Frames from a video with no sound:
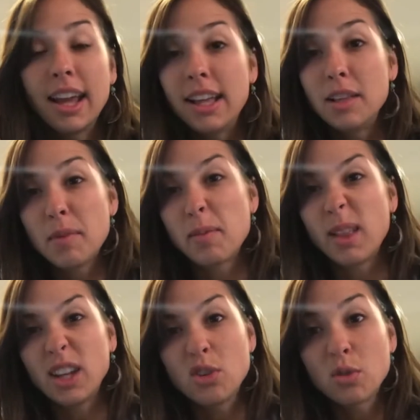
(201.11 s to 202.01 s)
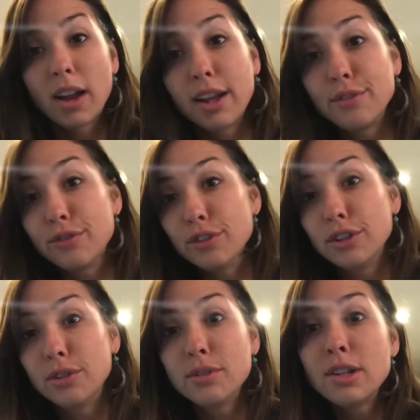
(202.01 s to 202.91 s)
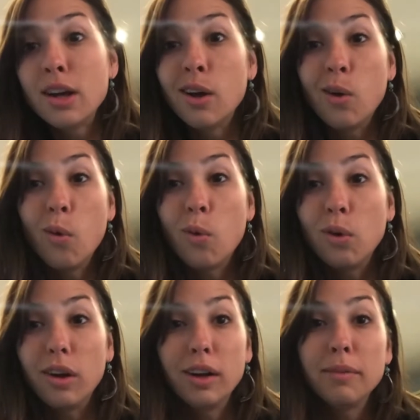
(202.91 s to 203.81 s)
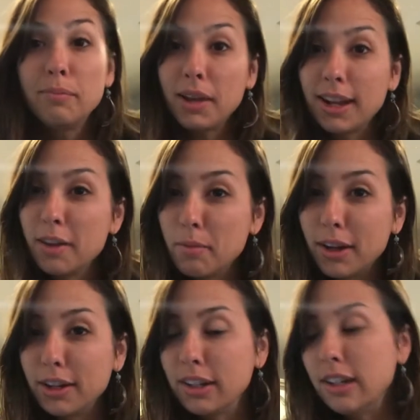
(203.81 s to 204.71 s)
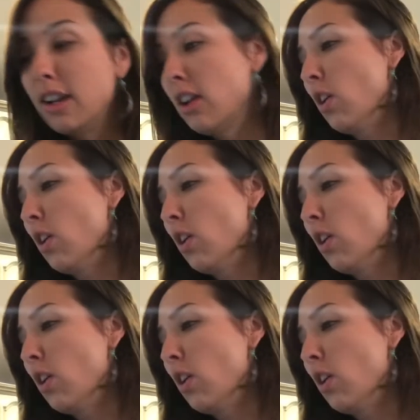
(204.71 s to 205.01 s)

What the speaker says: and then maybe like dried fruit or peanut butter,